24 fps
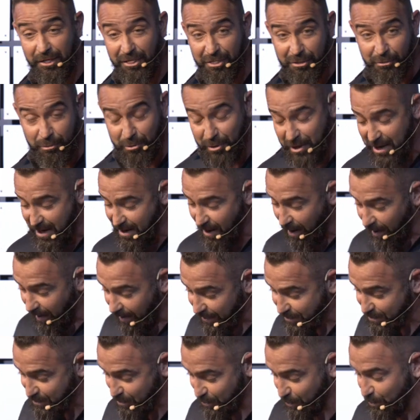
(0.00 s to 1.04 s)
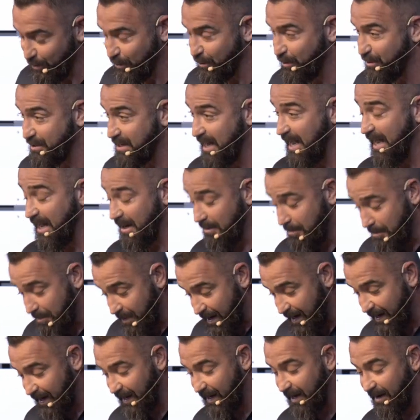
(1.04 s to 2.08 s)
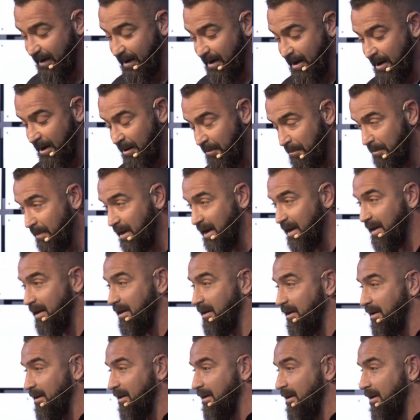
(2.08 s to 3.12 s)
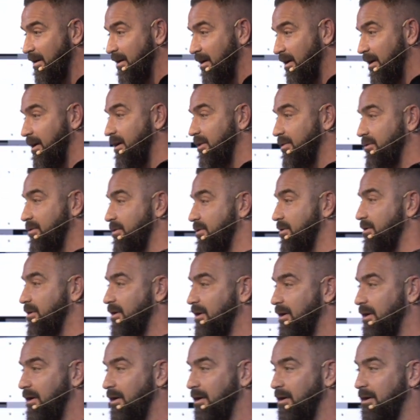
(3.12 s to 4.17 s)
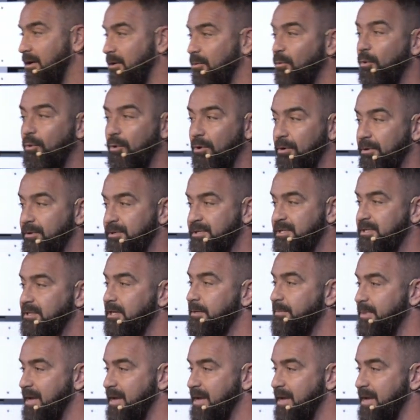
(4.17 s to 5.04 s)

3 Oscars and many, many other awards. Let